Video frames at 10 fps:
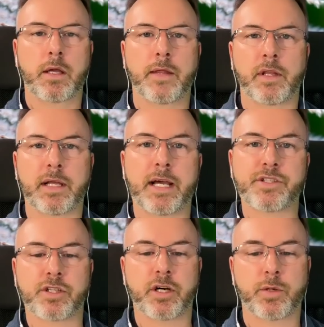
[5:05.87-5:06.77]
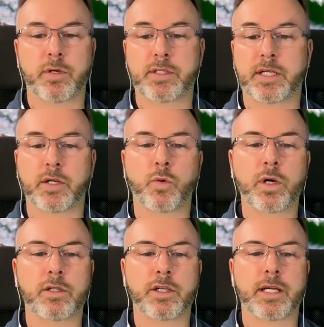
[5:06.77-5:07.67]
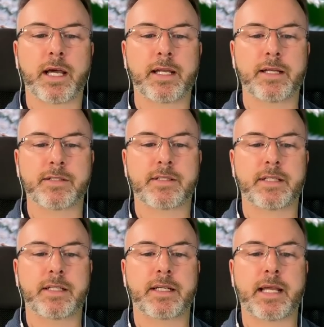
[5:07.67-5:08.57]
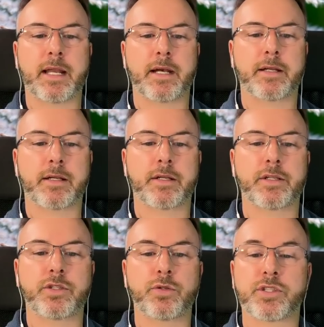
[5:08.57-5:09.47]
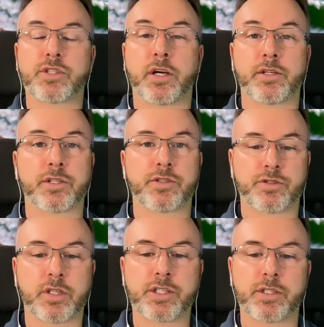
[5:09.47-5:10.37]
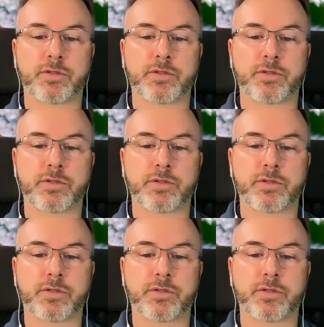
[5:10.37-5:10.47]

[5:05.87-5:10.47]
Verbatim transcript: And the last chart I want to take a quick look at is the Canada units under construction.